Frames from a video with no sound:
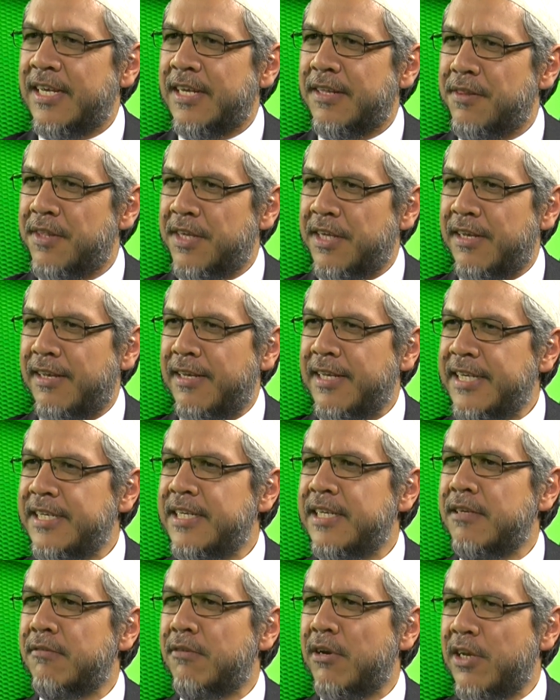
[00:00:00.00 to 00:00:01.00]
the
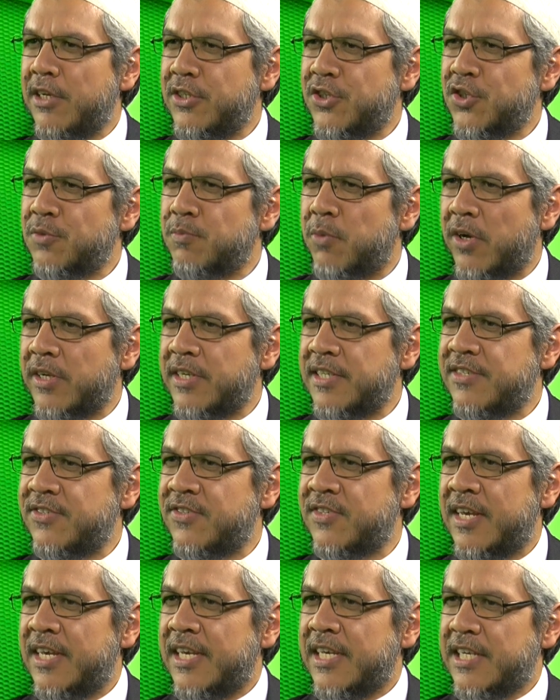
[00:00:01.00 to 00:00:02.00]
leading religious
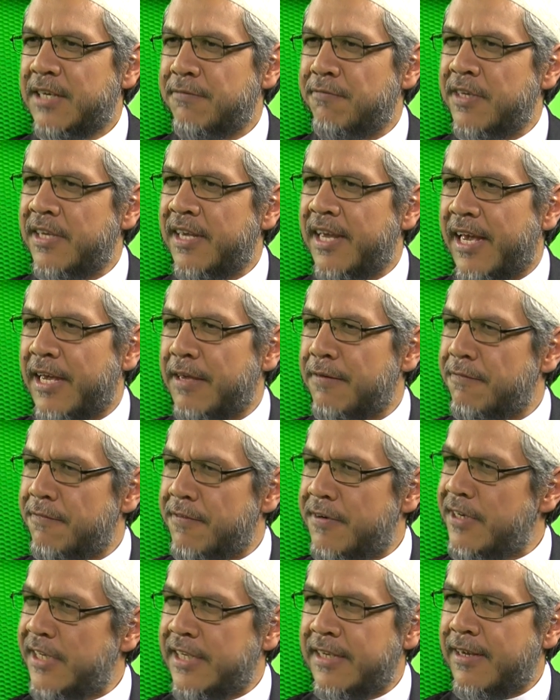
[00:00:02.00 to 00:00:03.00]
bodies giving a
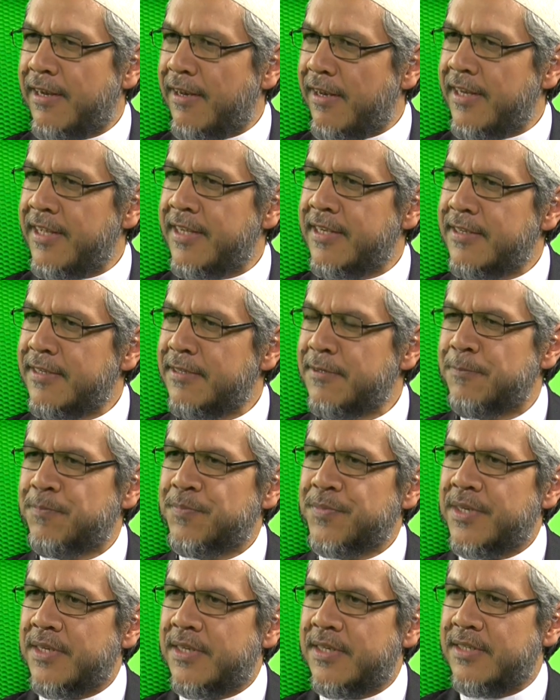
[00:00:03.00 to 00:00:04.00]
very clear
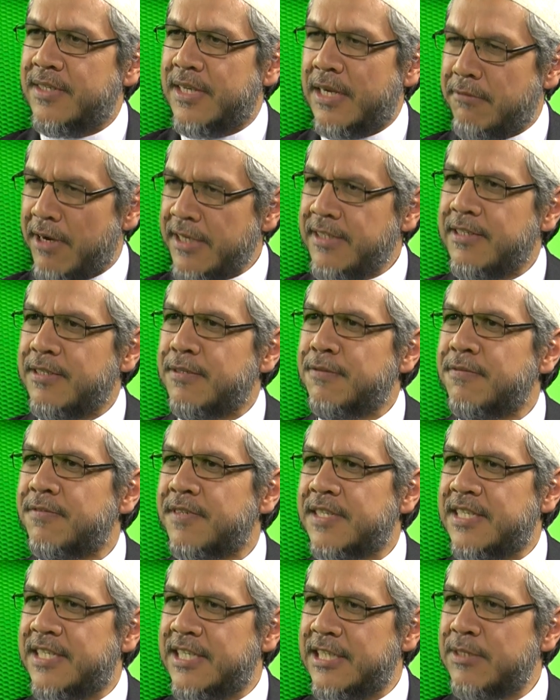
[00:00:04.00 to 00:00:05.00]
directive
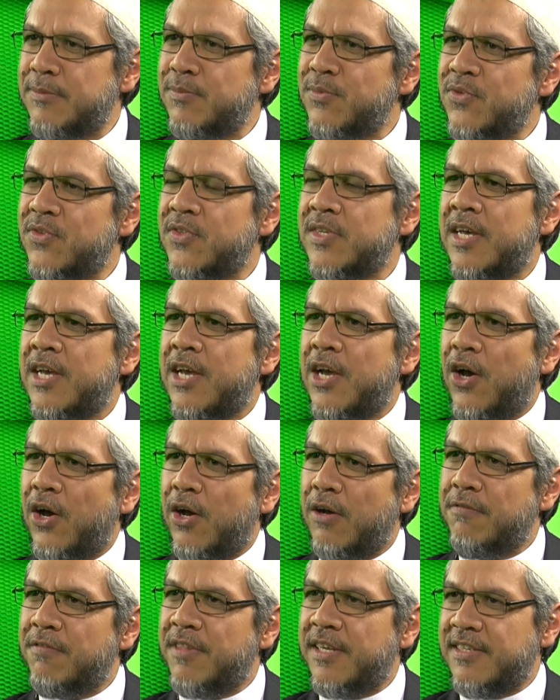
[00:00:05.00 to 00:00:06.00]
in terms
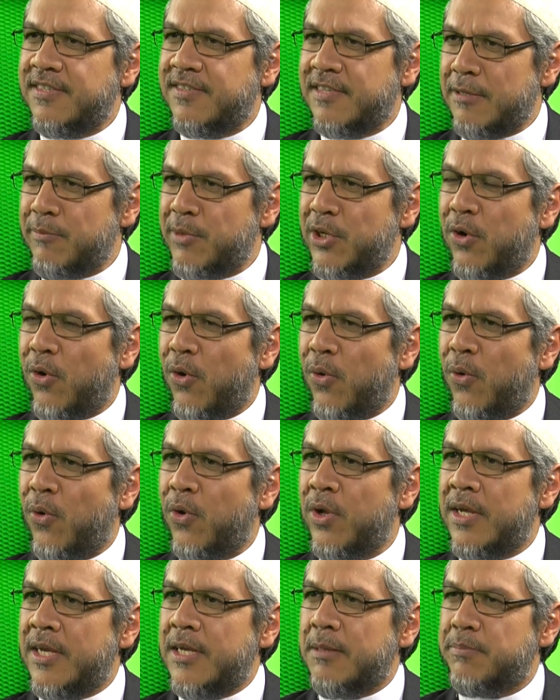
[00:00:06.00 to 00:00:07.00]
of the Islamic law
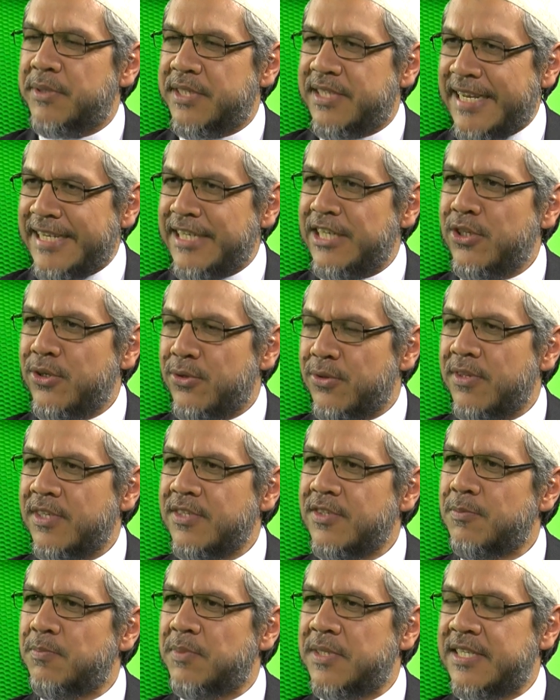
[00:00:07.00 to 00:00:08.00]
pertaining to
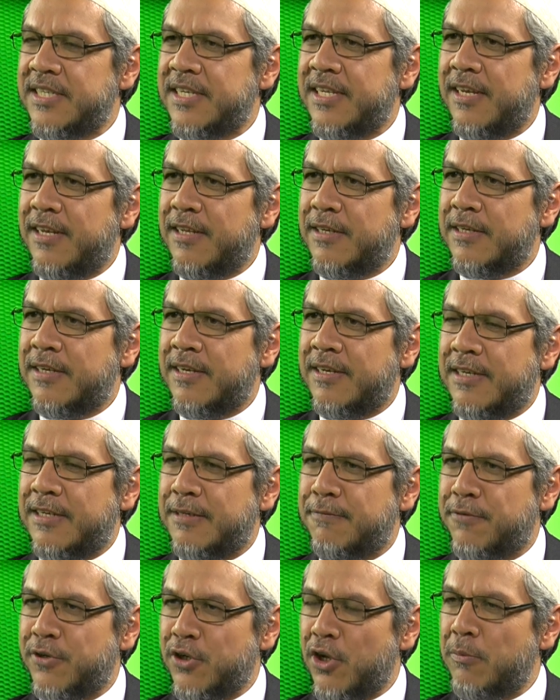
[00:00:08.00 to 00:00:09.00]
this particular
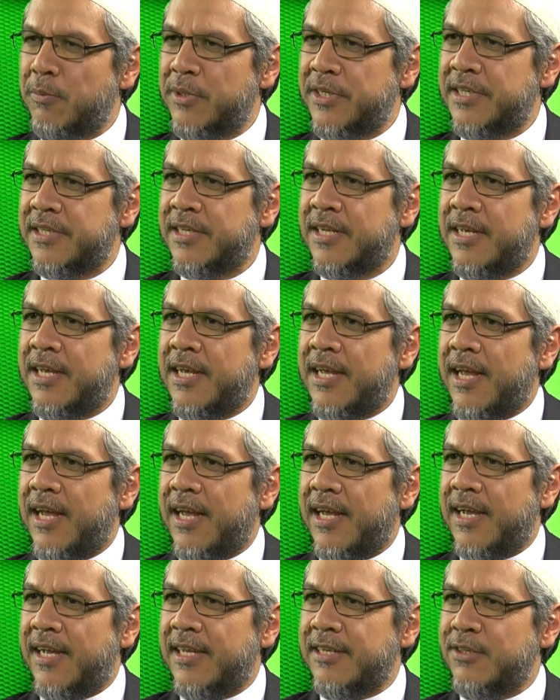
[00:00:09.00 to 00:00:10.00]
phenomenon,
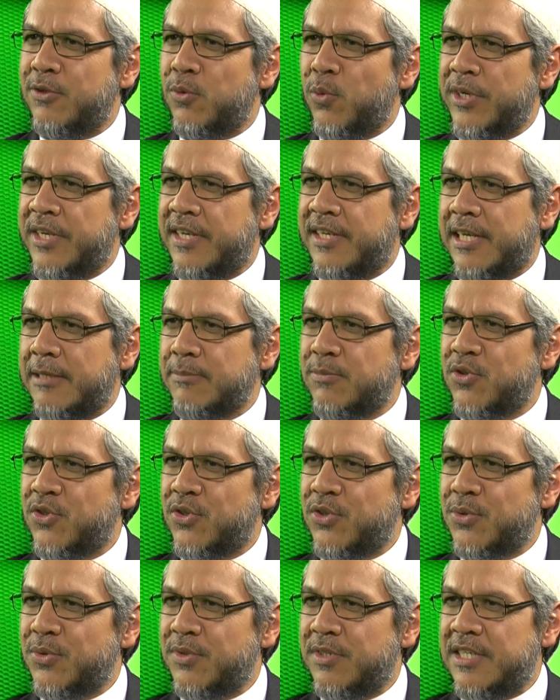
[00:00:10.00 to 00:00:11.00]
and when it comes
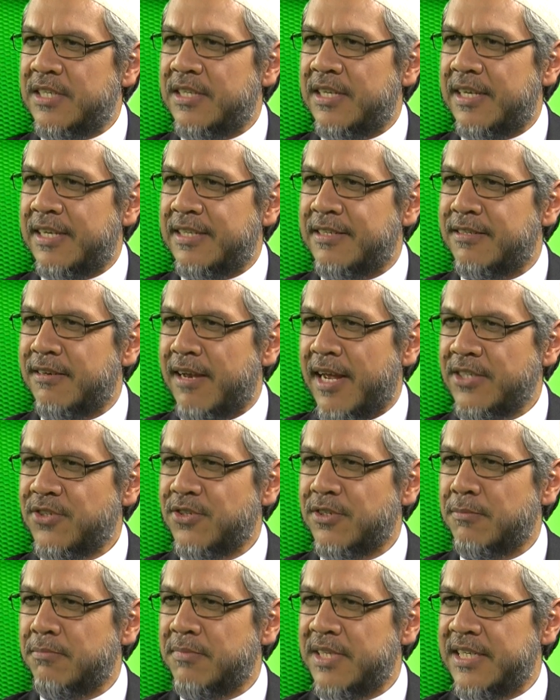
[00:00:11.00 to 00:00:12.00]
to the
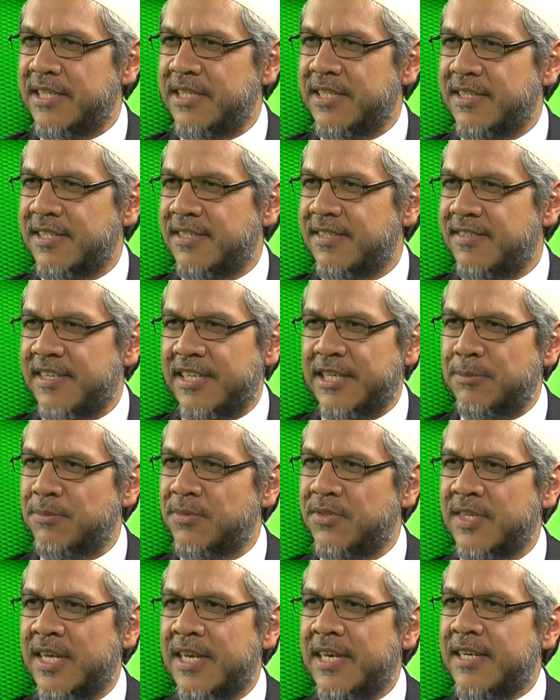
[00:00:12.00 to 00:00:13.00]
international media, it
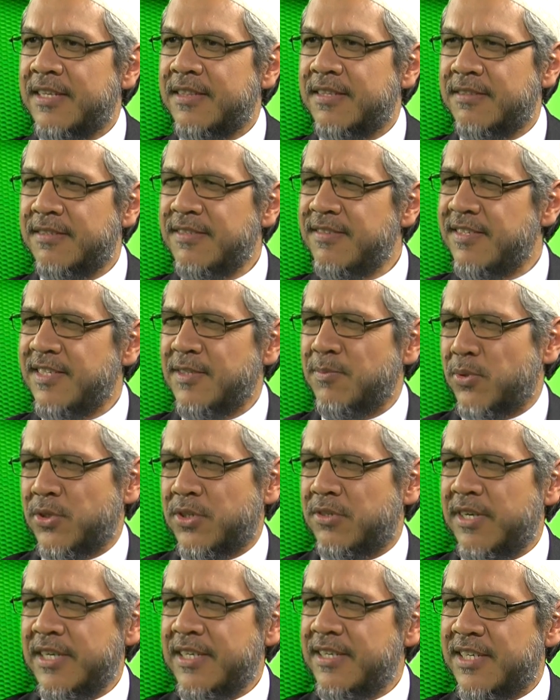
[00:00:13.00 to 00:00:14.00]
seems that this is
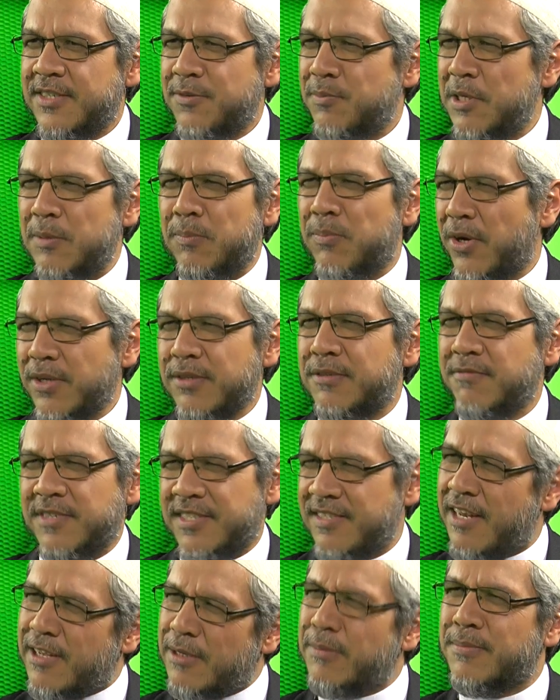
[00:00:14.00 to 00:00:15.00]
portrayed as being part of
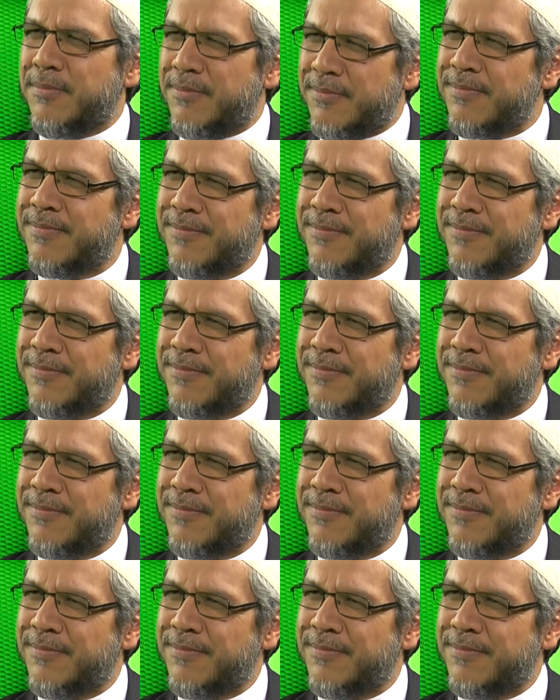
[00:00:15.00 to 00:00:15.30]
Islam.